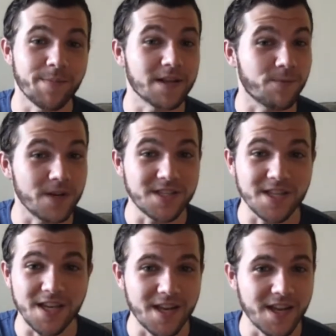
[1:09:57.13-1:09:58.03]
the best place
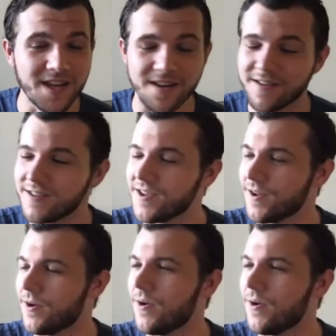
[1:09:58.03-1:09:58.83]
to get in, you know.